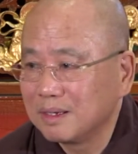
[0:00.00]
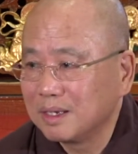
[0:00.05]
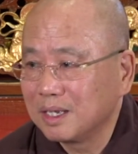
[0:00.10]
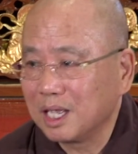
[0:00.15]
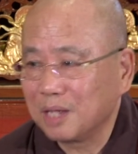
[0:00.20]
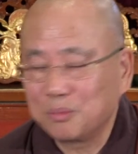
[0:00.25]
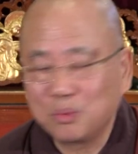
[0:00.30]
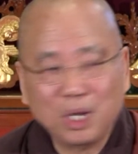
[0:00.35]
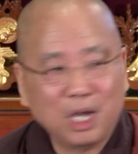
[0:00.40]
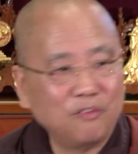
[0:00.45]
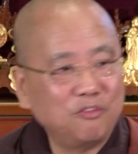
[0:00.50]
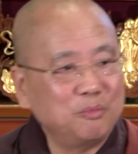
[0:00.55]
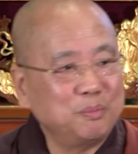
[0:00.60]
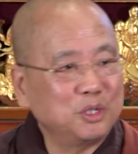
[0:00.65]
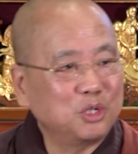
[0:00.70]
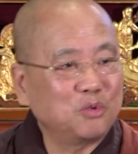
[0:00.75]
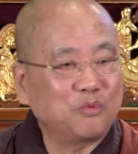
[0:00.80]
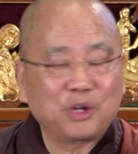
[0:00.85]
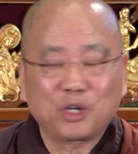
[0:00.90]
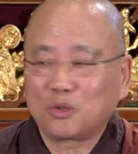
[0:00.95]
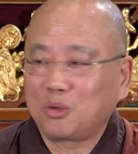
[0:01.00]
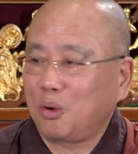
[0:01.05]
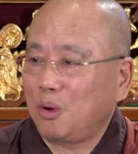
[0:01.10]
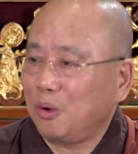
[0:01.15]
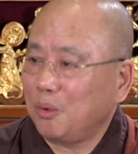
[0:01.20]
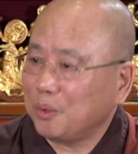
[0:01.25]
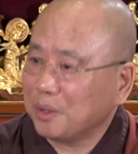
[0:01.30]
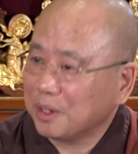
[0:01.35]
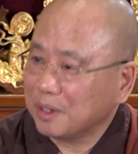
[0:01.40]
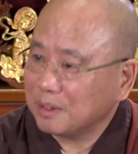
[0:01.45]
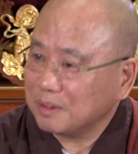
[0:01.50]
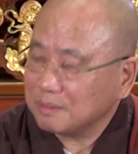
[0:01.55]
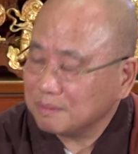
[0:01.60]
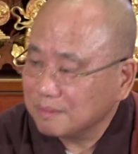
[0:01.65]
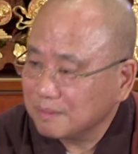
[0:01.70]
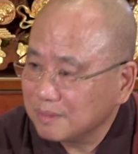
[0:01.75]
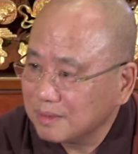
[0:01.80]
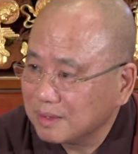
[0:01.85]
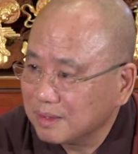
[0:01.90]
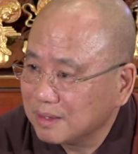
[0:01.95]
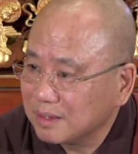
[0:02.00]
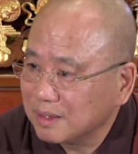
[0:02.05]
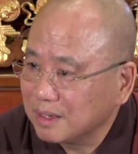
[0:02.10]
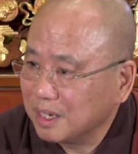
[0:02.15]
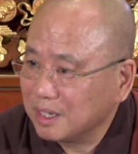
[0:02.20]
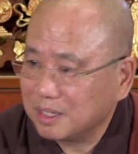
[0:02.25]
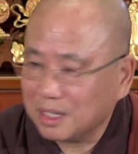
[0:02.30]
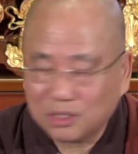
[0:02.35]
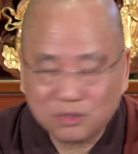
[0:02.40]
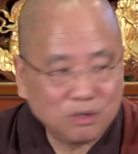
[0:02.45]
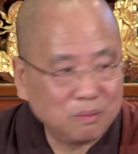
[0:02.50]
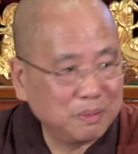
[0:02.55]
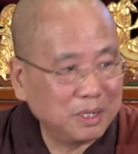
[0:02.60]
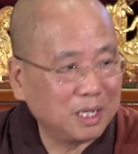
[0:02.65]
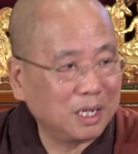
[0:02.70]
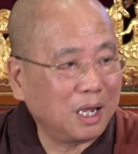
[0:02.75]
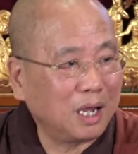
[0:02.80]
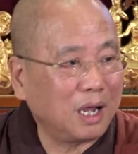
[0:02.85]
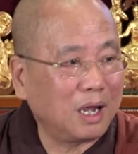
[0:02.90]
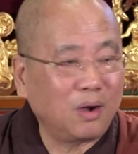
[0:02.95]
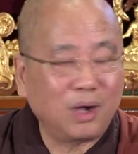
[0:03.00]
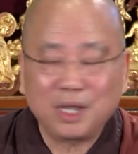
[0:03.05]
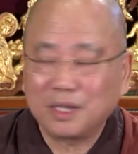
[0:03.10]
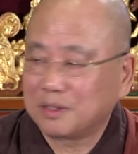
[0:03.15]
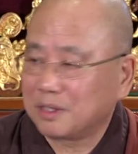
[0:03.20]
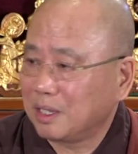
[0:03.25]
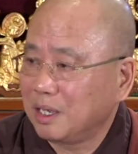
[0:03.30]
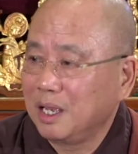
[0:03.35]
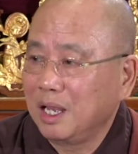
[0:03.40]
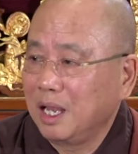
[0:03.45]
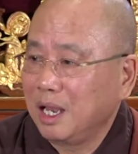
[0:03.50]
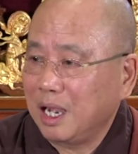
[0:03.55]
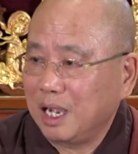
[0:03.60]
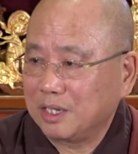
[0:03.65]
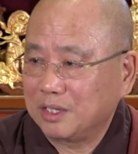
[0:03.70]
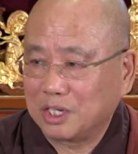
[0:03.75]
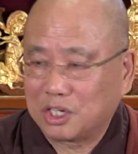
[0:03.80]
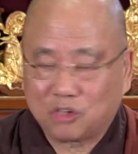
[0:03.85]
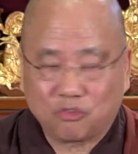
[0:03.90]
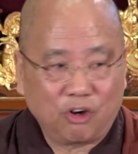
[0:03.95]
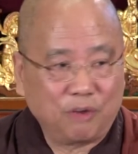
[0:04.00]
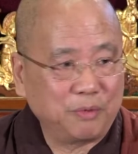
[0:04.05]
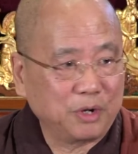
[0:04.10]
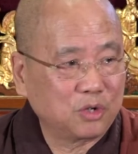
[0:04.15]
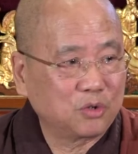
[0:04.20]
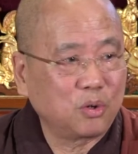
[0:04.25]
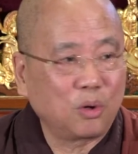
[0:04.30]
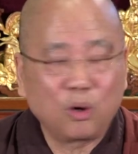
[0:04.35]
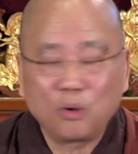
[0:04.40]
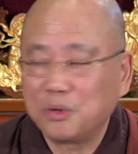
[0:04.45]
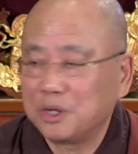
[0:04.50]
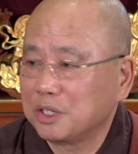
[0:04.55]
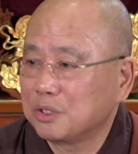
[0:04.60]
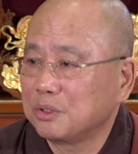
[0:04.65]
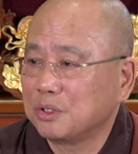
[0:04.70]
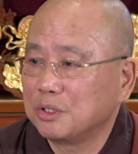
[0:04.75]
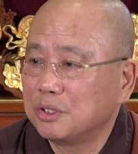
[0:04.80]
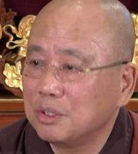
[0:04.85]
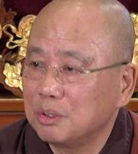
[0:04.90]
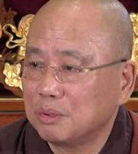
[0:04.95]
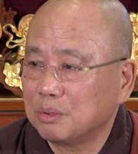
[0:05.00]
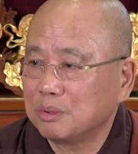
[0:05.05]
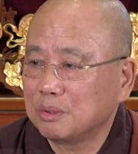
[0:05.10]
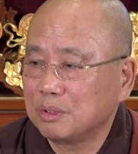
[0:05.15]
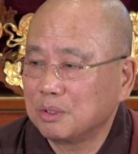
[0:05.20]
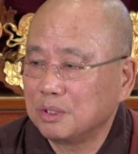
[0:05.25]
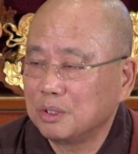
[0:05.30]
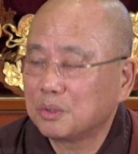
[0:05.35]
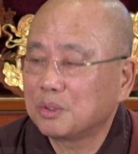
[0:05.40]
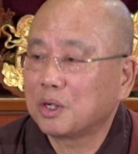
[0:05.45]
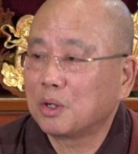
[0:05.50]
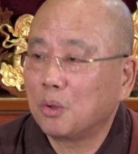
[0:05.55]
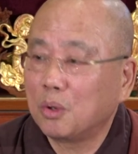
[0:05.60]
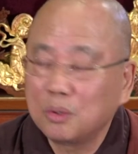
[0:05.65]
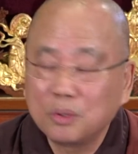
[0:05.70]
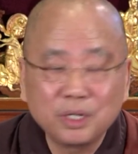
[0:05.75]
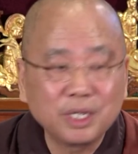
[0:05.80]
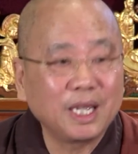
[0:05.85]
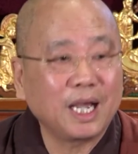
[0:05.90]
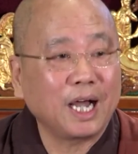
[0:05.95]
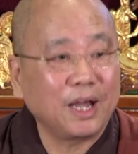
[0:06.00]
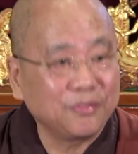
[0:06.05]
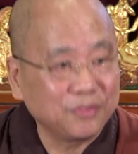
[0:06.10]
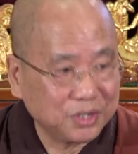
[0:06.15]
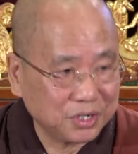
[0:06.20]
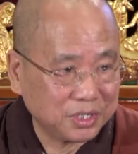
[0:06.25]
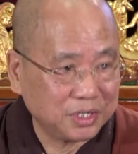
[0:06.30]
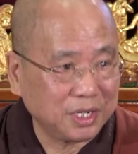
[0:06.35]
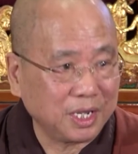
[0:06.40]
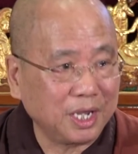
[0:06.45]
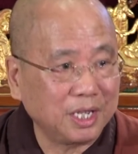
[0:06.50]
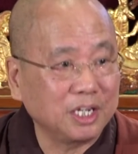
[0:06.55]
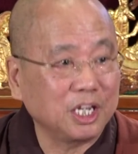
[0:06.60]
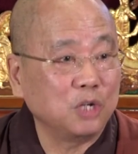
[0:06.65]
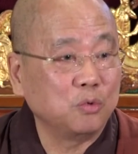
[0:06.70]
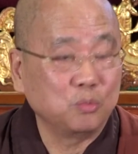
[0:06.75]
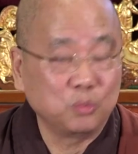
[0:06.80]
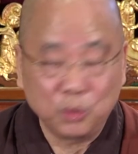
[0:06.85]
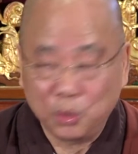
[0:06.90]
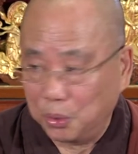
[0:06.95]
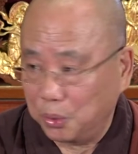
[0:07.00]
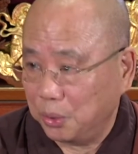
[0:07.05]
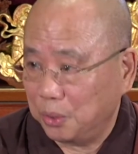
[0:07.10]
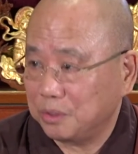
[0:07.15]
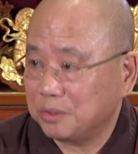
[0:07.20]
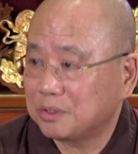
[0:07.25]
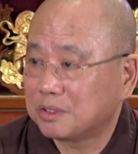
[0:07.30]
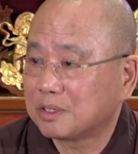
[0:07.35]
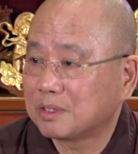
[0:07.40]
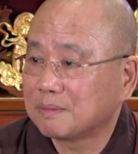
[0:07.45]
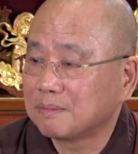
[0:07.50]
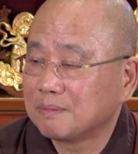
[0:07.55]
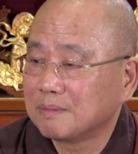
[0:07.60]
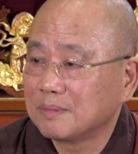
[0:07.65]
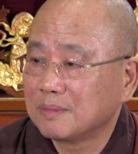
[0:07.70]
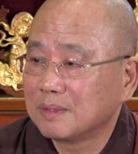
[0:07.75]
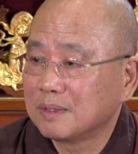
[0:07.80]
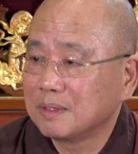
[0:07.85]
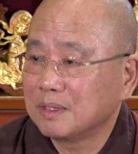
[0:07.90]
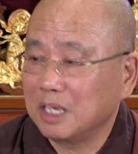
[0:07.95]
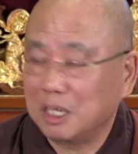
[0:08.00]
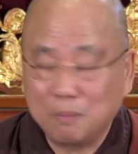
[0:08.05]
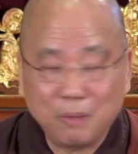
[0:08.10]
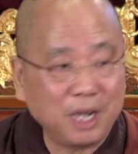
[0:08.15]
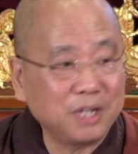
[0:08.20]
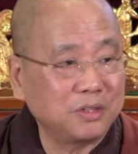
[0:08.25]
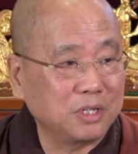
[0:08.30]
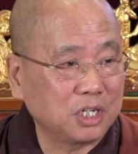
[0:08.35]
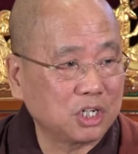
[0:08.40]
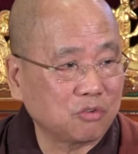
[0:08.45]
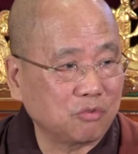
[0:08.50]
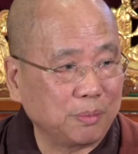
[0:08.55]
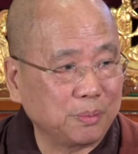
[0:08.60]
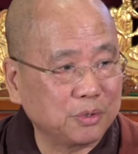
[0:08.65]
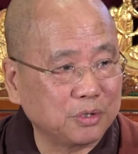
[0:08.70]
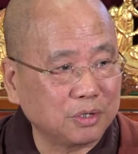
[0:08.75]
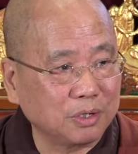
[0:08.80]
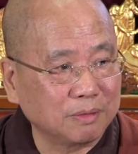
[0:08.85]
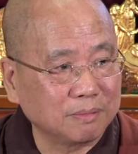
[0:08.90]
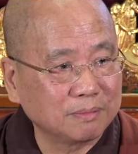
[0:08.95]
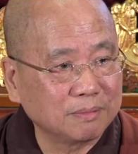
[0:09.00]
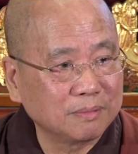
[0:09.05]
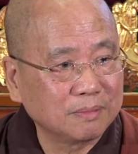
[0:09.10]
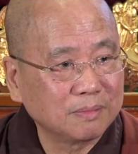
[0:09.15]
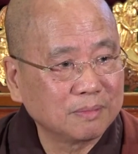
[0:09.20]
If you haven't been to Victoria, It does not matter how I describe Victoria to you. You can only understand in words, in my description.